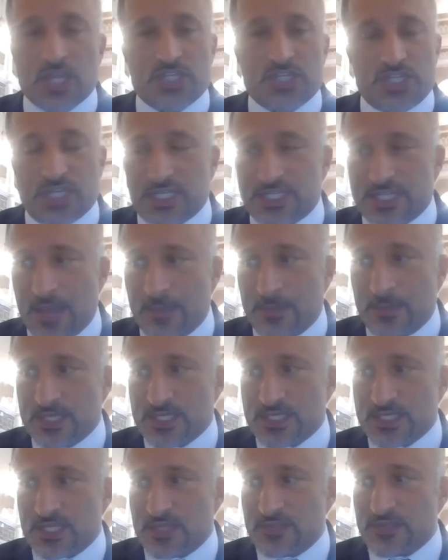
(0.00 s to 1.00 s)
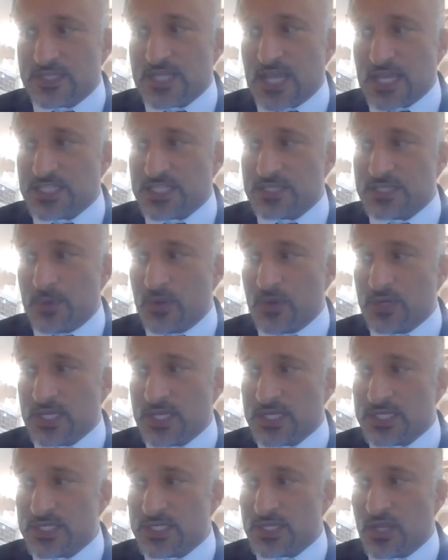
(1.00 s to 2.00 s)
She examines the
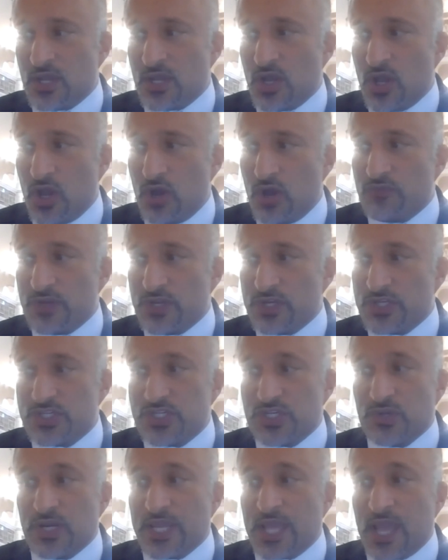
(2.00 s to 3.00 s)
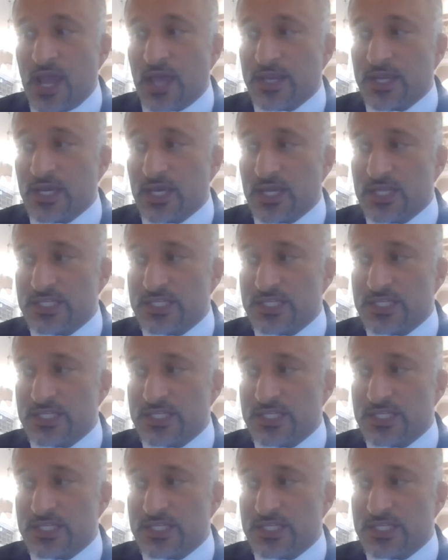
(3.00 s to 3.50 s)
testimonies of a Juliana